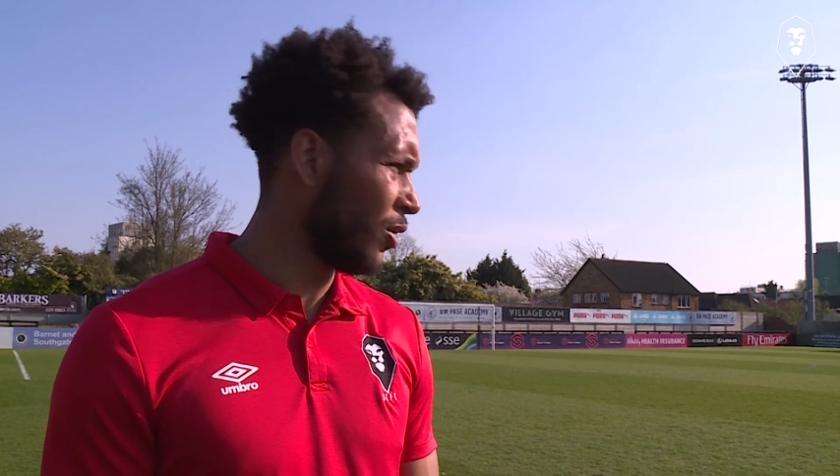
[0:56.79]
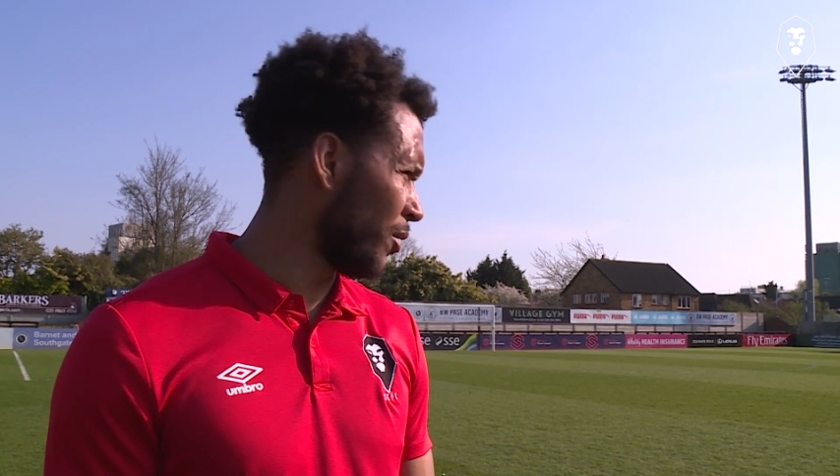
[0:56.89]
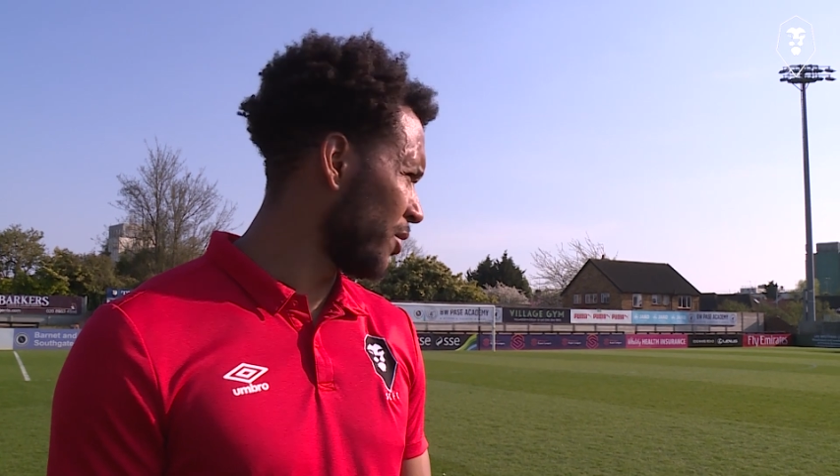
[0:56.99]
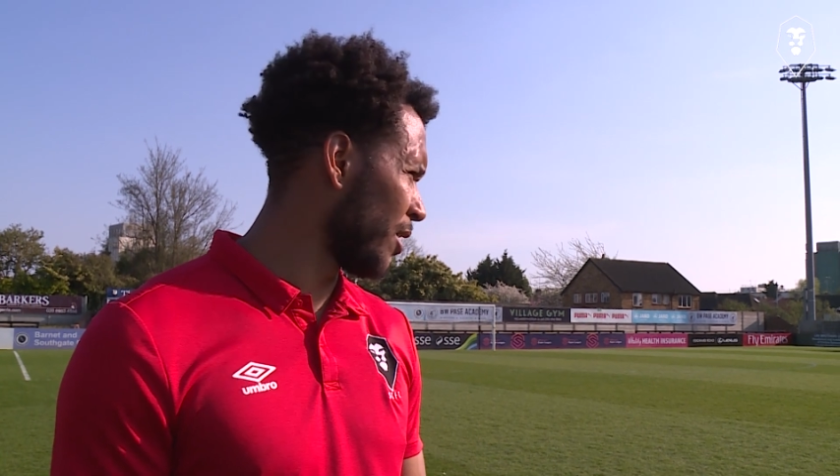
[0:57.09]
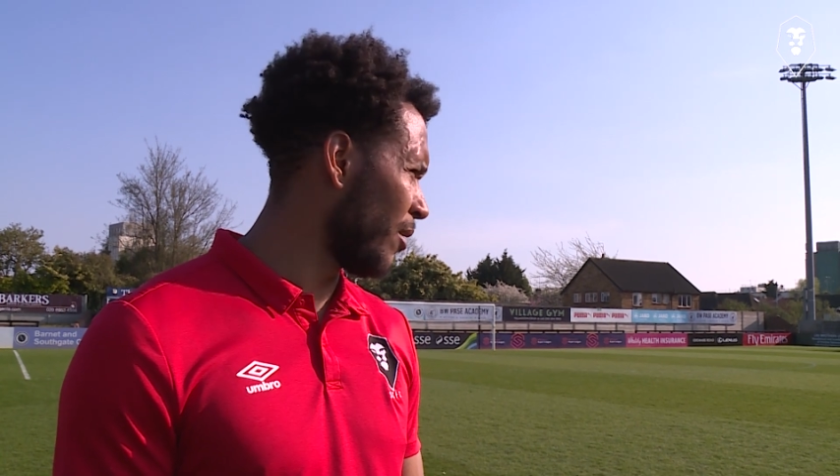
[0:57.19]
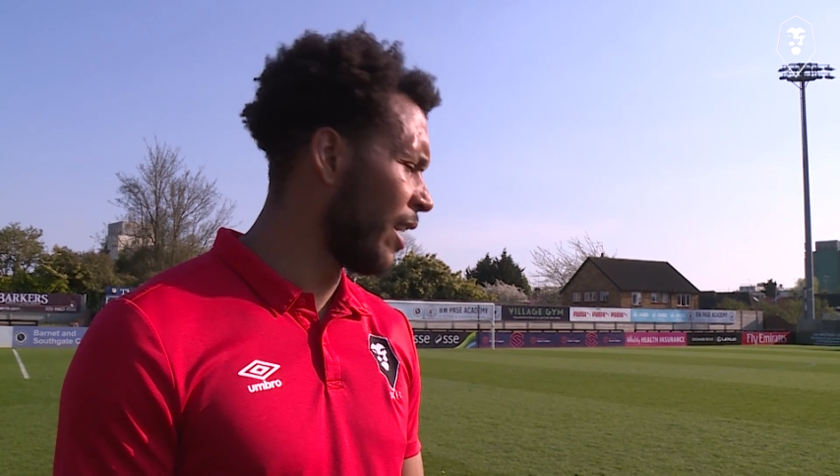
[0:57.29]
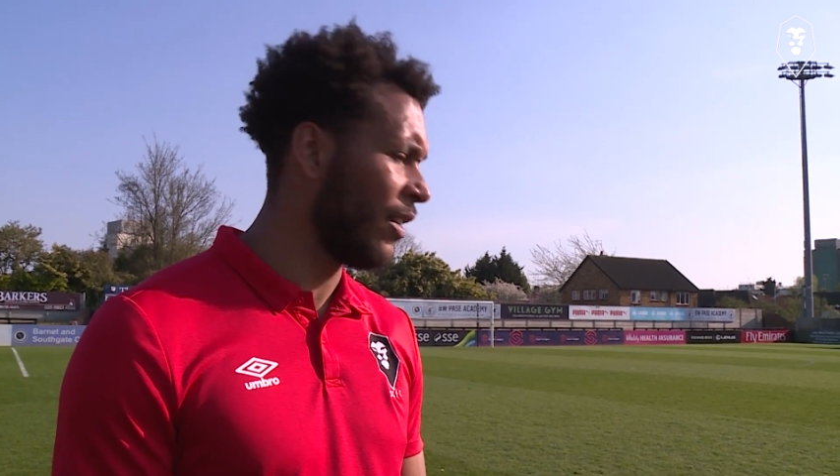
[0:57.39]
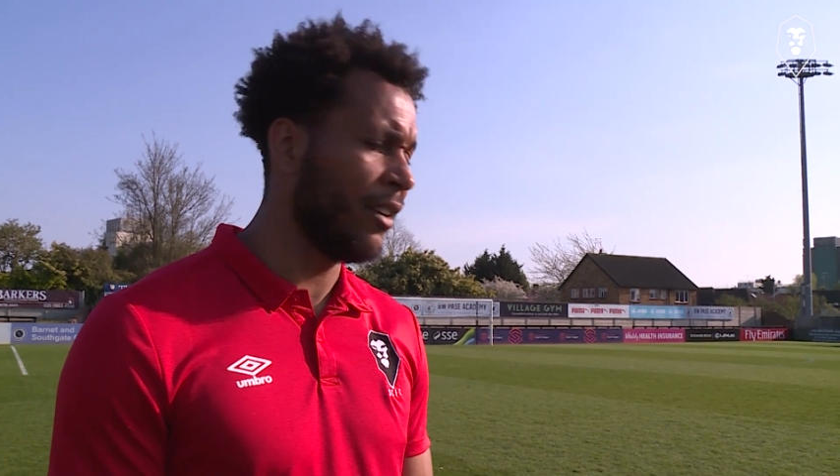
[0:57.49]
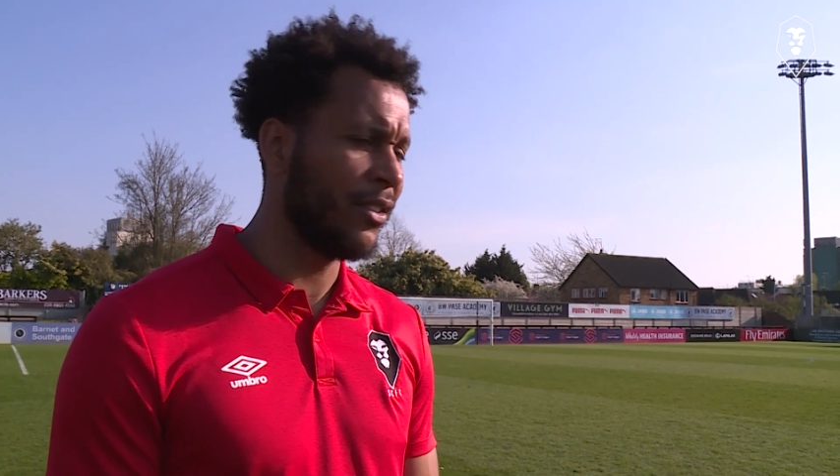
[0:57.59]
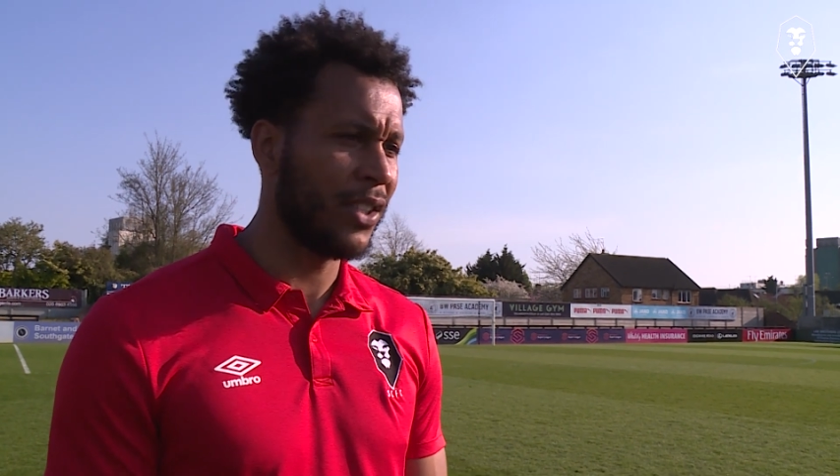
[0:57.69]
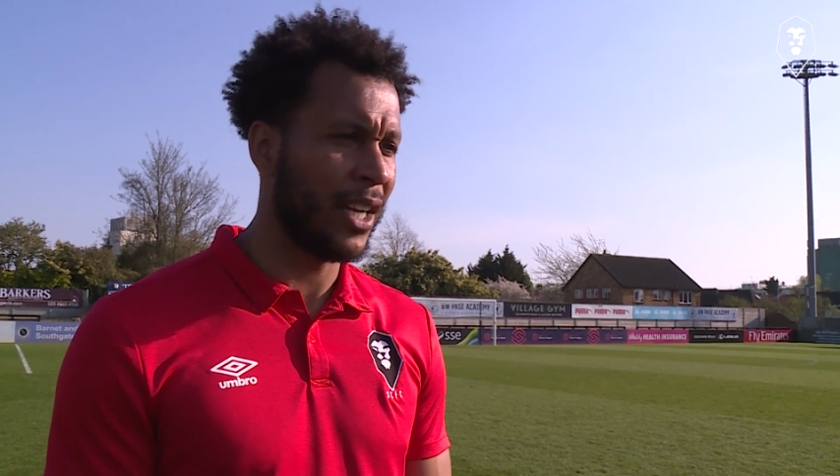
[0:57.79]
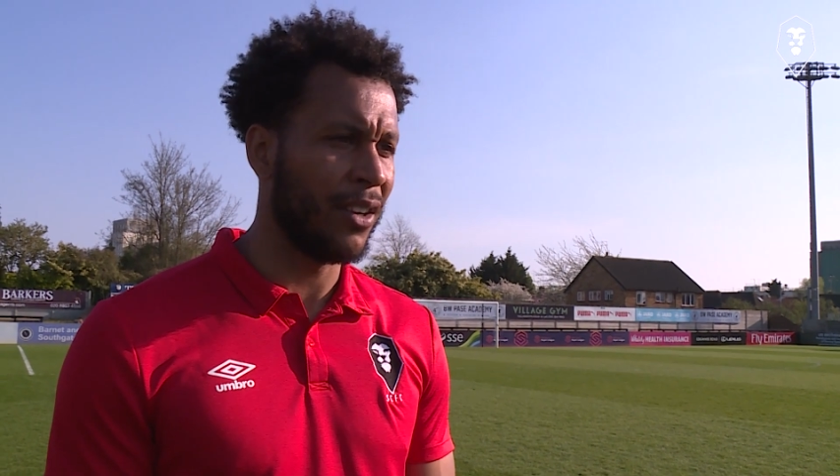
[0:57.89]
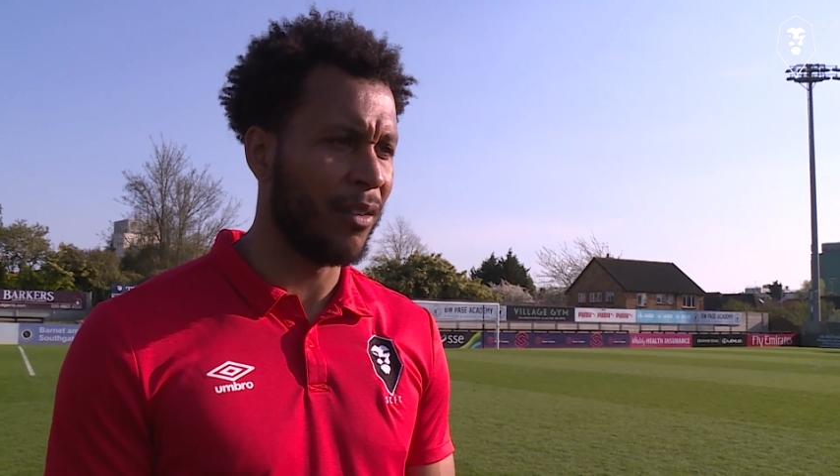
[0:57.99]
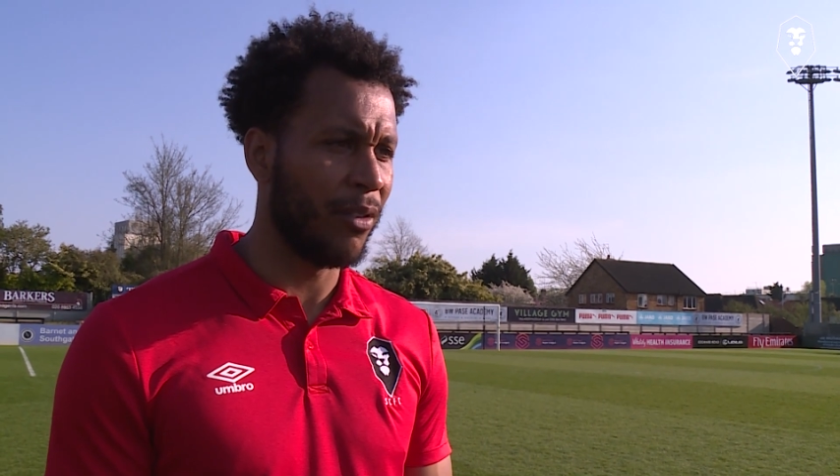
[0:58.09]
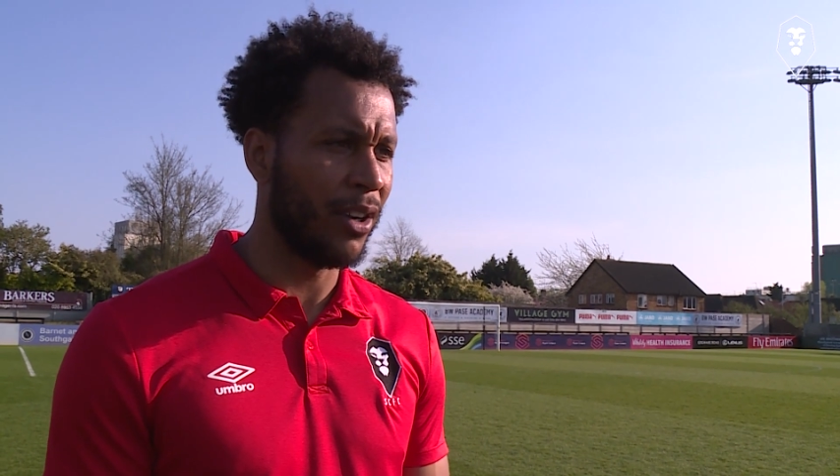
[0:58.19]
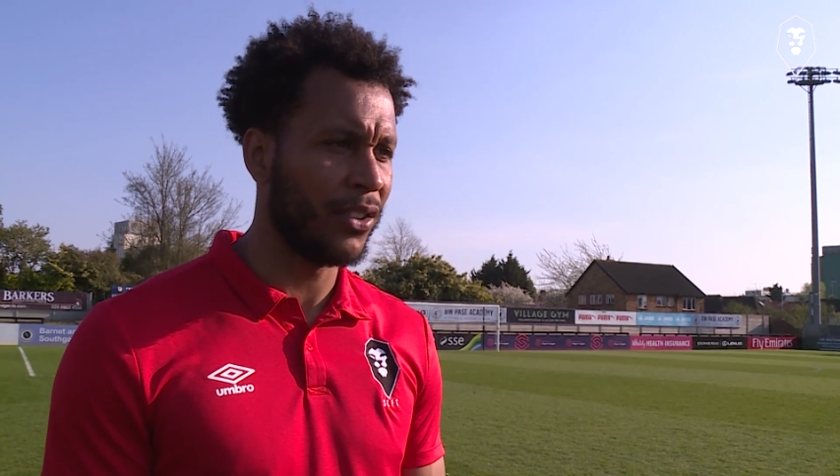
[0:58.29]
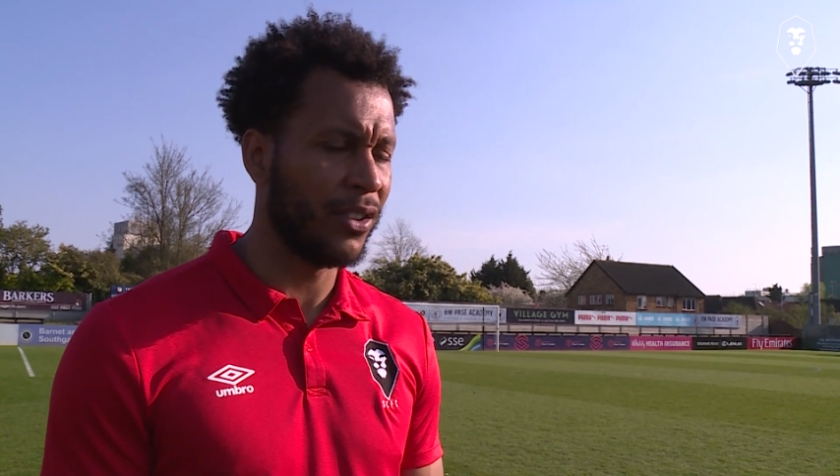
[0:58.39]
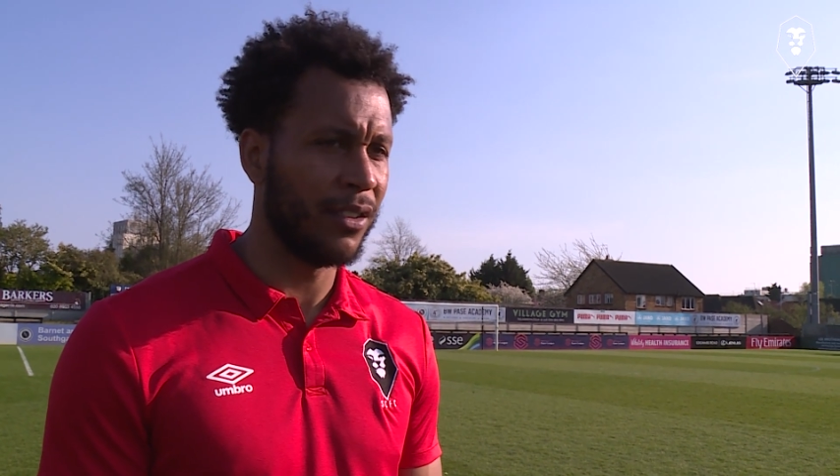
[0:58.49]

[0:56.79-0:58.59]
shoulders to go out there and stand up for us.